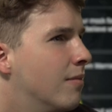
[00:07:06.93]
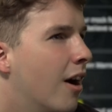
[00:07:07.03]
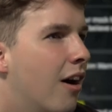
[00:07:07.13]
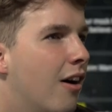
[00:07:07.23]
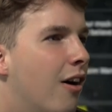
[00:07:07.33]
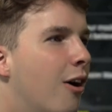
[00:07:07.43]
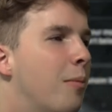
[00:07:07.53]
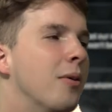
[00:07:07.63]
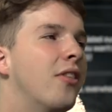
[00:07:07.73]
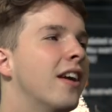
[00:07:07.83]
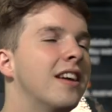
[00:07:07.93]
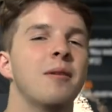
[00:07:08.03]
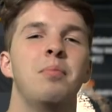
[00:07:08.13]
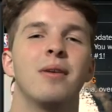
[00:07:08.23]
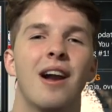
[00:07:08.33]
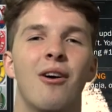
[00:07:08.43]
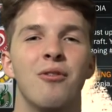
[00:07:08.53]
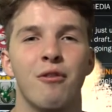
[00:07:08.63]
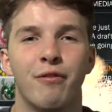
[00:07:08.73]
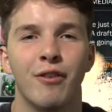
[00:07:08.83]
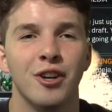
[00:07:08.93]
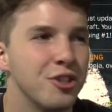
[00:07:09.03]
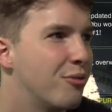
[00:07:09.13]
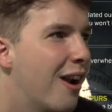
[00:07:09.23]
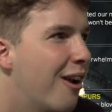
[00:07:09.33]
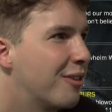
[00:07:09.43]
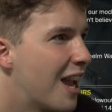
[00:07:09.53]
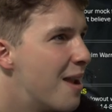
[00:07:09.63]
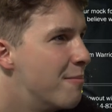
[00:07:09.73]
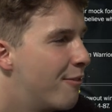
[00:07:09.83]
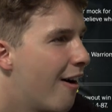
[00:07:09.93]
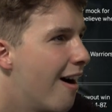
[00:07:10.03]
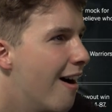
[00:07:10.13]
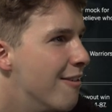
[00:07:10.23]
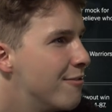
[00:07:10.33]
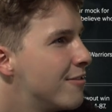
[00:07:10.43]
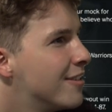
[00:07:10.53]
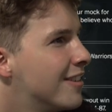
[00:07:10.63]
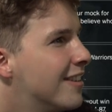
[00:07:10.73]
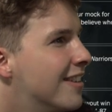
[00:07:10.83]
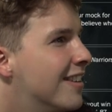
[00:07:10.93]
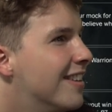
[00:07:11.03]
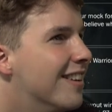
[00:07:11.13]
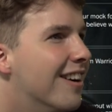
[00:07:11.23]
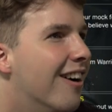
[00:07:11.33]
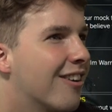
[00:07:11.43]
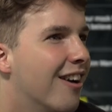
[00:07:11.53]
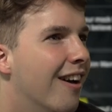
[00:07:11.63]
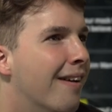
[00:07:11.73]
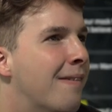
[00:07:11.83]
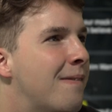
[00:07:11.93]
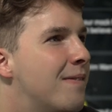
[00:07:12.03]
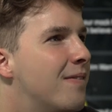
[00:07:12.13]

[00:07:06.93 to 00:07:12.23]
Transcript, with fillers: Oh, but they get put out in the first round, game 5. Okay.